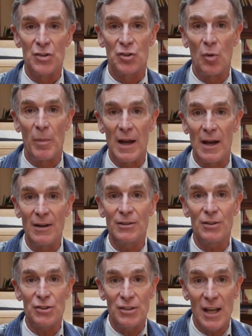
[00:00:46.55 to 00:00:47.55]
So by
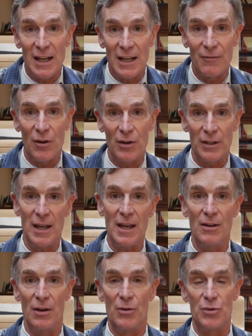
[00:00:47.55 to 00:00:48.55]
understanding
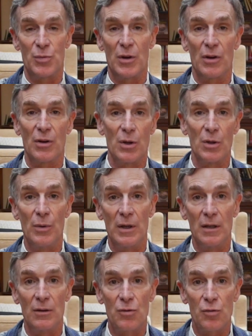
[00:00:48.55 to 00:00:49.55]
volcanoes, we are going to
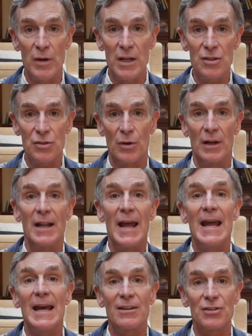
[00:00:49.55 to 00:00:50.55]
increase or
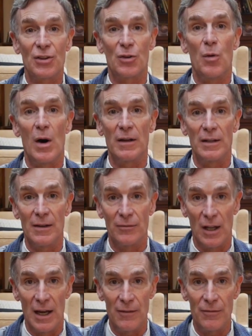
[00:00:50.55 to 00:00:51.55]
enhance the quality
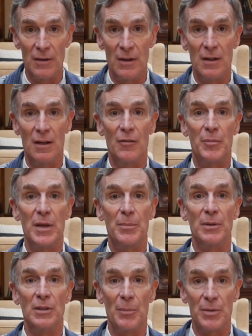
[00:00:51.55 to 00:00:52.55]
of life of
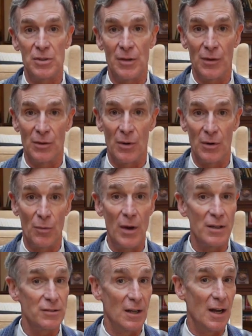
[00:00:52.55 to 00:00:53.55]
people in the Pacific
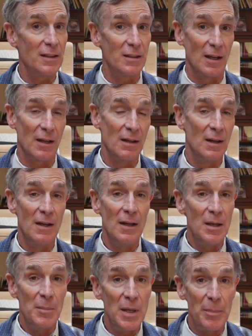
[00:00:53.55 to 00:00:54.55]
Northwest, and I think
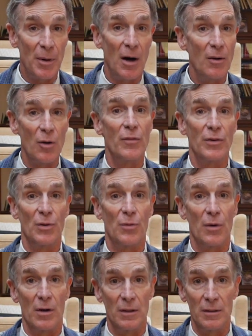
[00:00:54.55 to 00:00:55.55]
people all over the
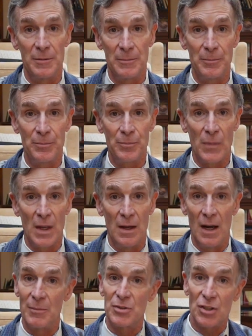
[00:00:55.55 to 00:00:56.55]
world.
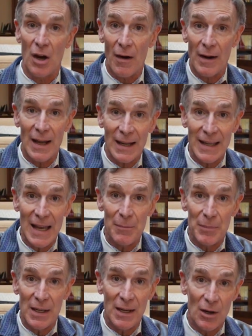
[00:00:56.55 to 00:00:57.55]
I'm sorry I
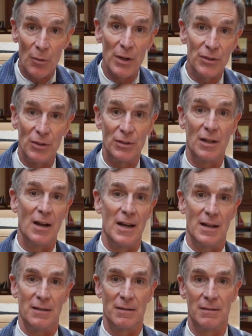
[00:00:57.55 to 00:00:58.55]
can't be here with you
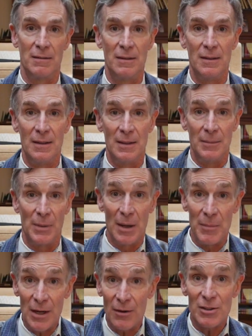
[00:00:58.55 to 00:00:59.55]
tonight, but
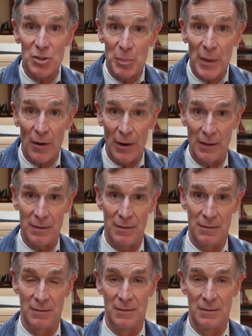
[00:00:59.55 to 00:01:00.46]
I'm here in spirit